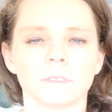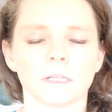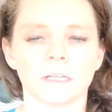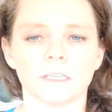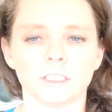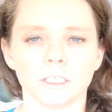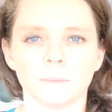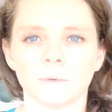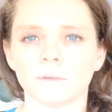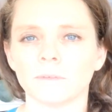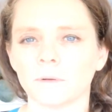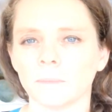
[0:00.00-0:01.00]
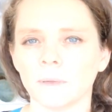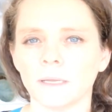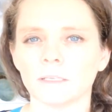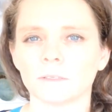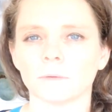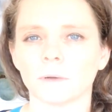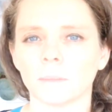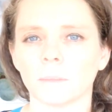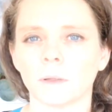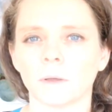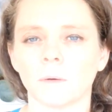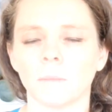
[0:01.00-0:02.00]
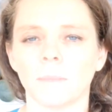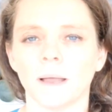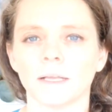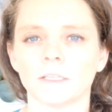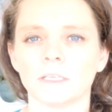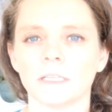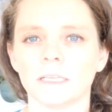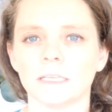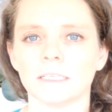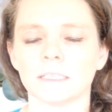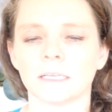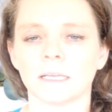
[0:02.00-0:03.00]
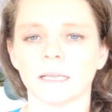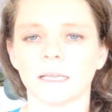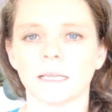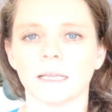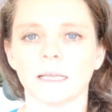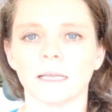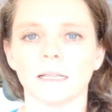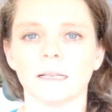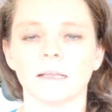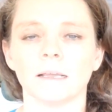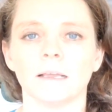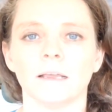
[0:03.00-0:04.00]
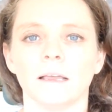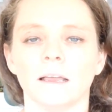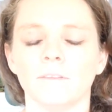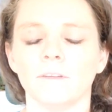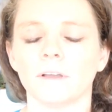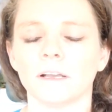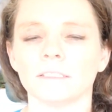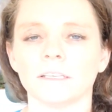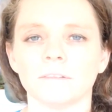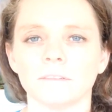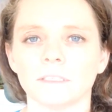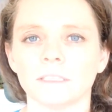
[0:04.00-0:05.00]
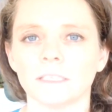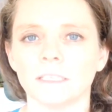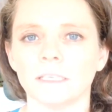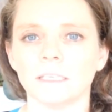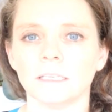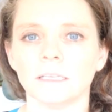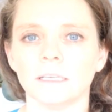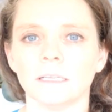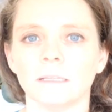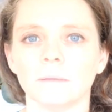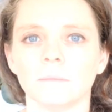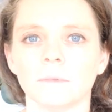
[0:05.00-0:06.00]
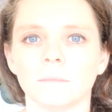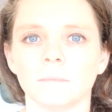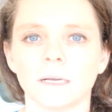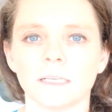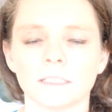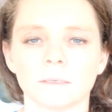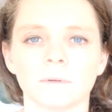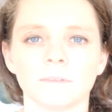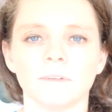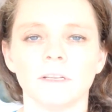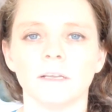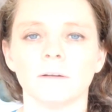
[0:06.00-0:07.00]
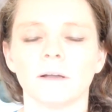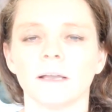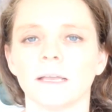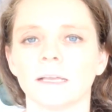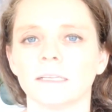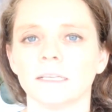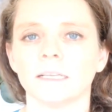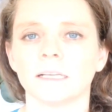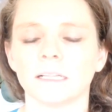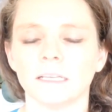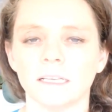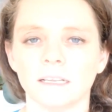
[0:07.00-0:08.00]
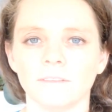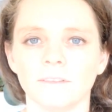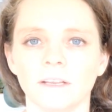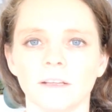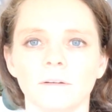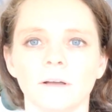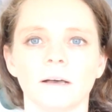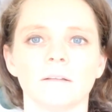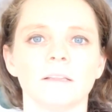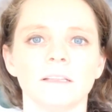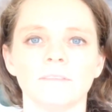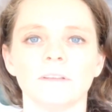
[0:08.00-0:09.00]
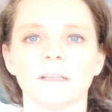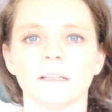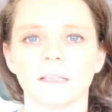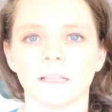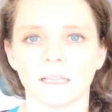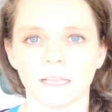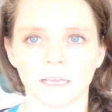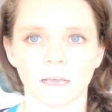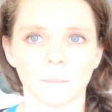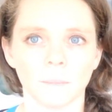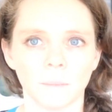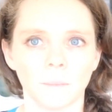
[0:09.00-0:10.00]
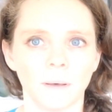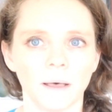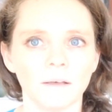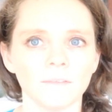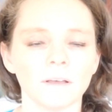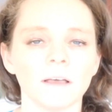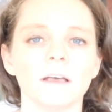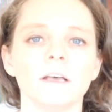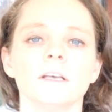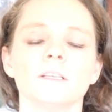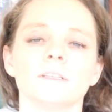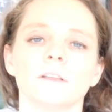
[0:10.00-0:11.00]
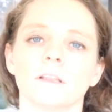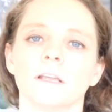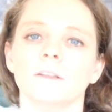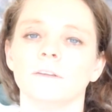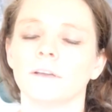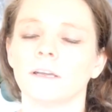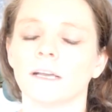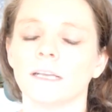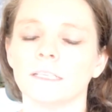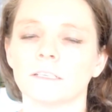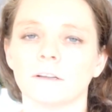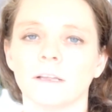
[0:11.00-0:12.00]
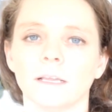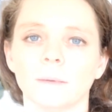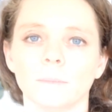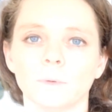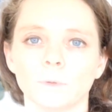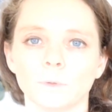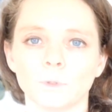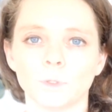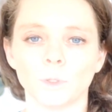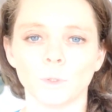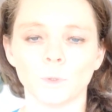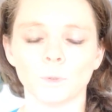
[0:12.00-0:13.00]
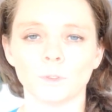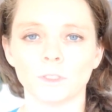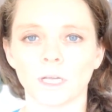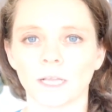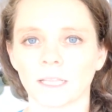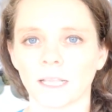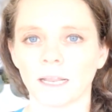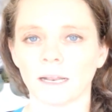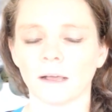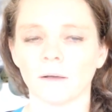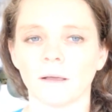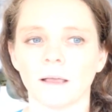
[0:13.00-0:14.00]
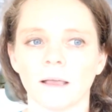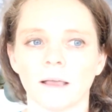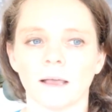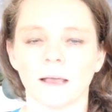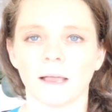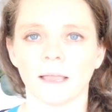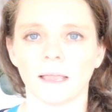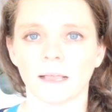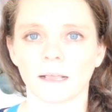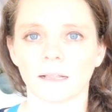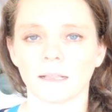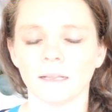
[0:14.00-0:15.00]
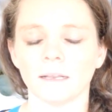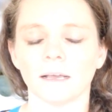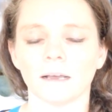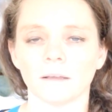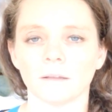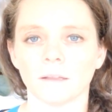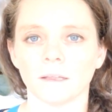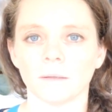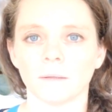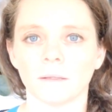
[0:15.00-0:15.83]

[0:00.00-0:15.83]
was a lot cheaper for me, so I'm gonna go back to this. And if you guys haven't seen in my summer video, I did a cleaning video. I'll leave it link up above so that you guys are able to check that out. I had cleaned out